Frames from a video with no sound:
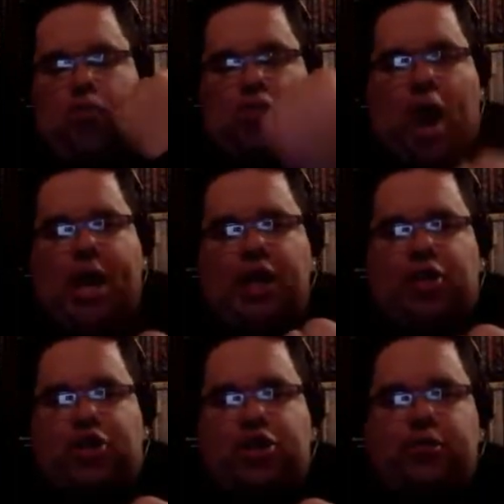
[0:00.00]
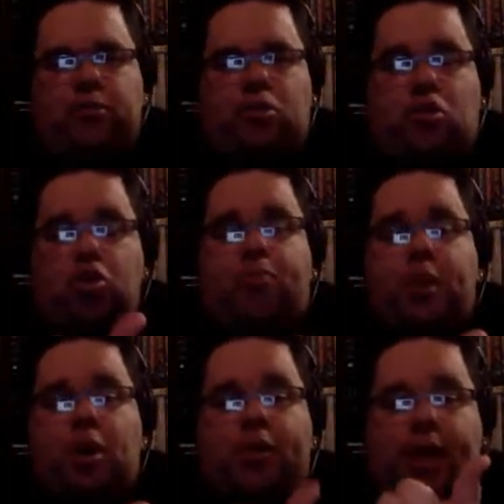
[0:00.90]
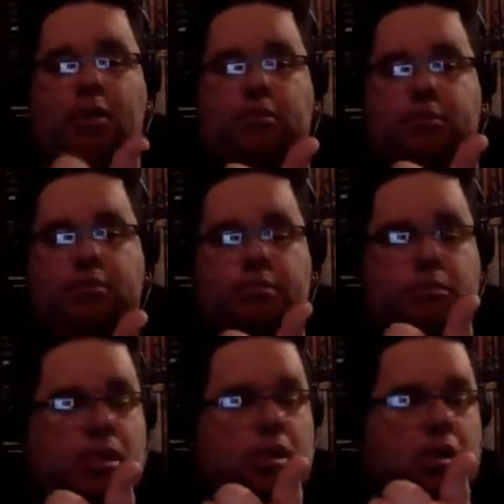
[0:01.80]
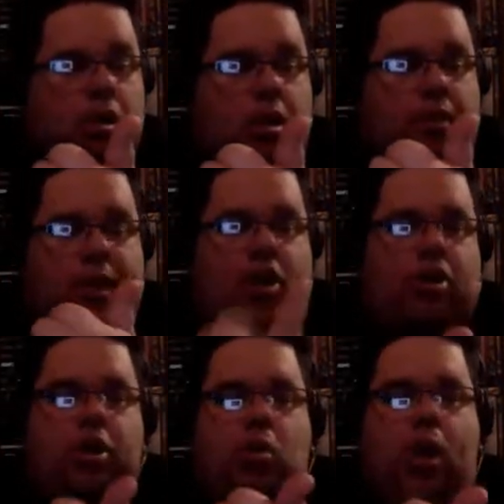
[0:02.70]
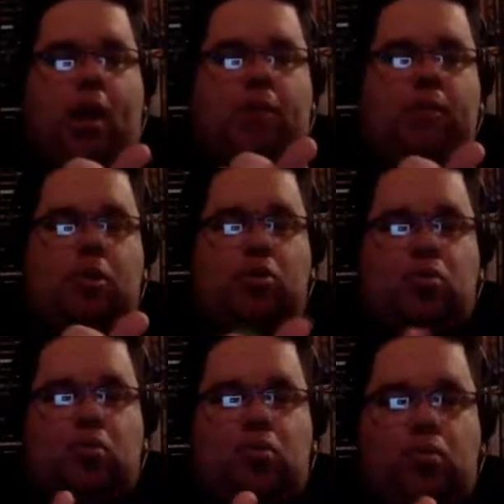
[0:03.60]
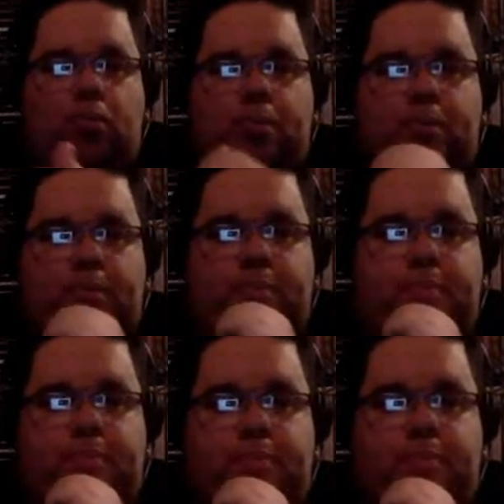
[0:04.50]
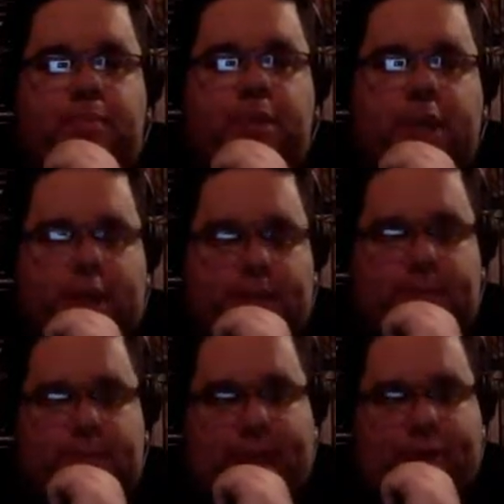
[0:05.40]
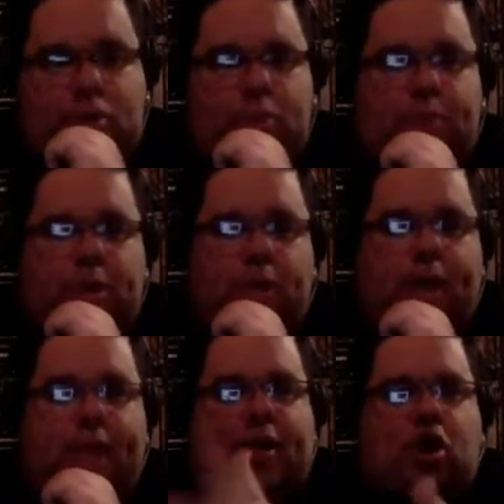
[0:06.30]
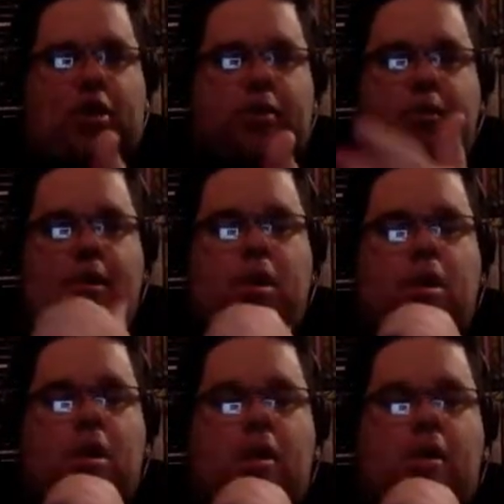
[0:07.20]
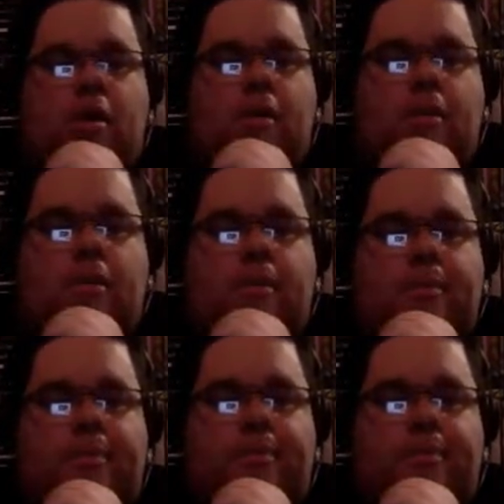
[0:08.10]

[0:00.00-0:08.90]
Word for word: Rage could be on there. They got Rage, a new album. Oh, the German band. Yep, they could be oh, on there. Oh, they got it. Yeah, yeah.